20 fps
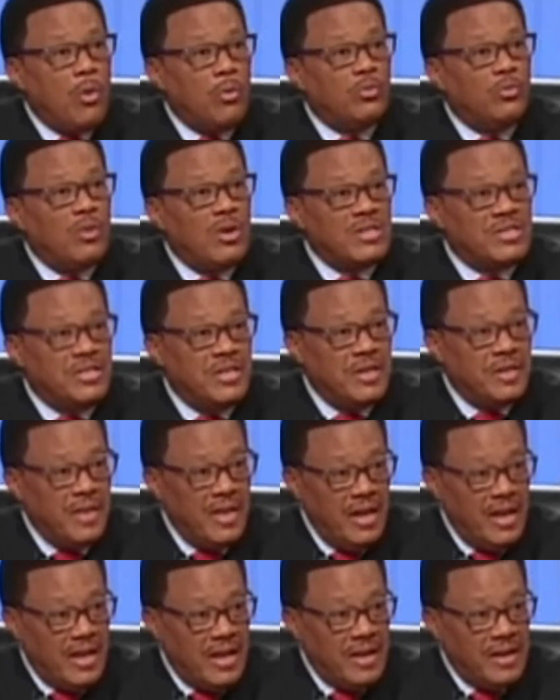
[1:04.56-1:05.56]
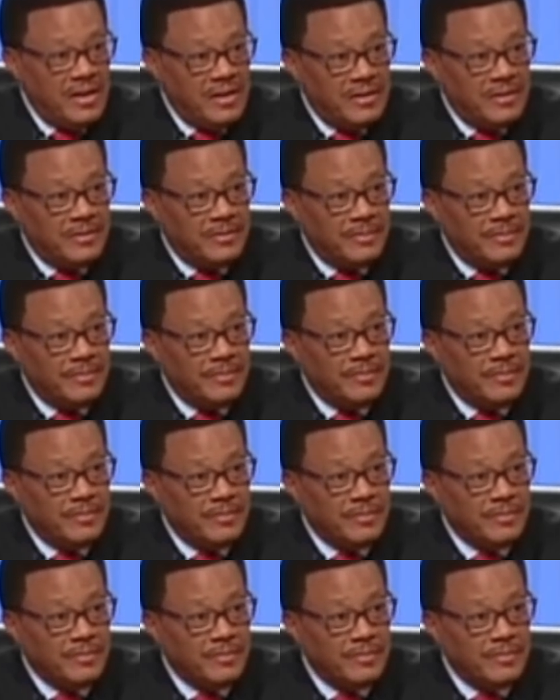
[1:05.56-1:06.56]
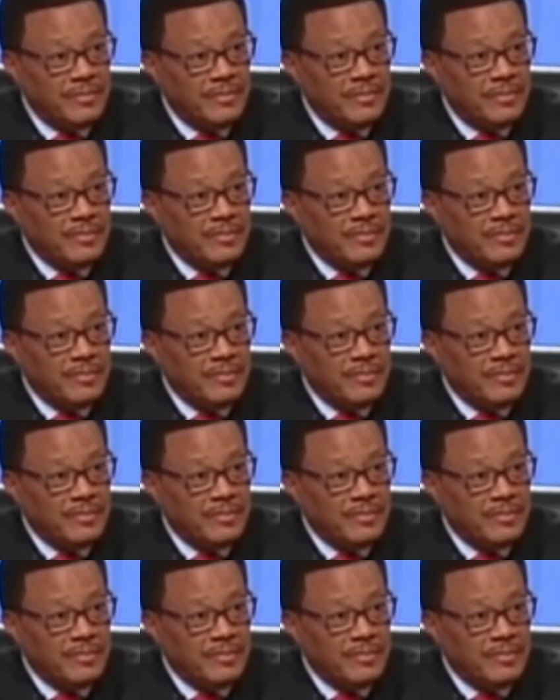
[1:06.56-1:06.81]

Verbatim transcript: old was she then? She, um,